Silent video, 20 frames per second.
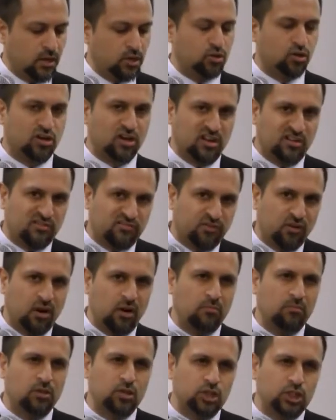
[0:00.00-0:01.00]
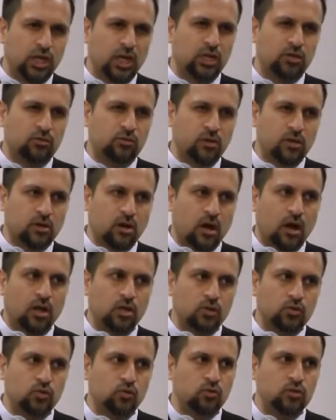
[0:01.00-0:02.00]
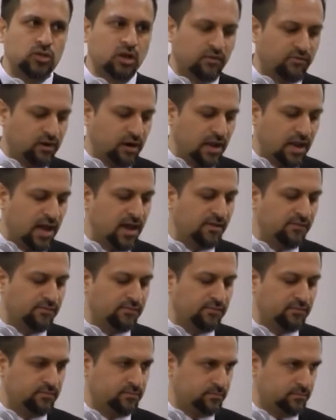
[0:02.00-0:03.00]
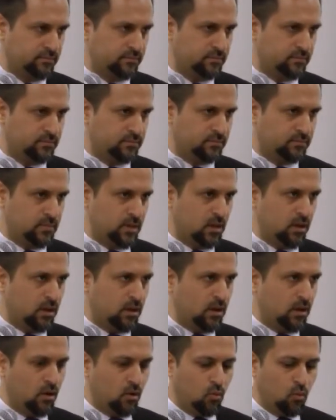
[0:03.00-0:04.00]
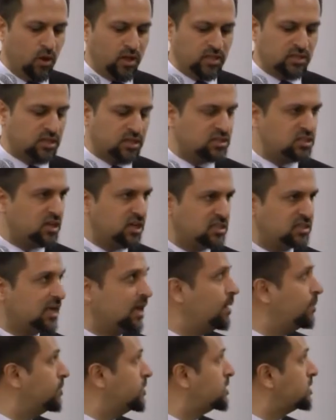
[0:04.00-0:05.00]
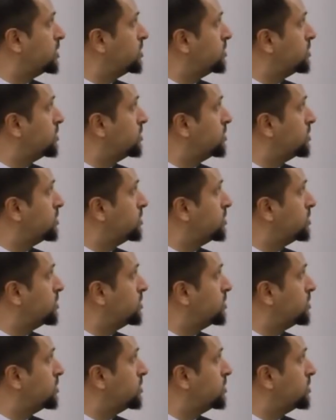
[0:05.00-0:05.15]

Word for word: to confirm the general contours of our life. One such attempt